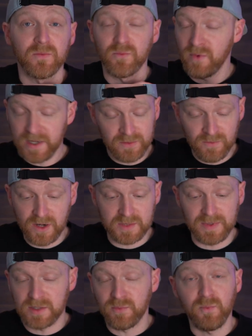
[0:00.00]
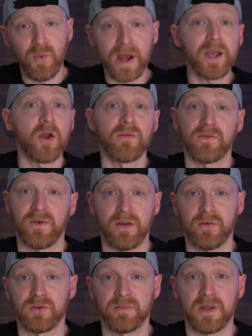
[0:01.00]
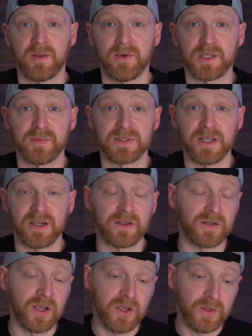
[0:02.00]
read and write speeds way over 500 megabytes per second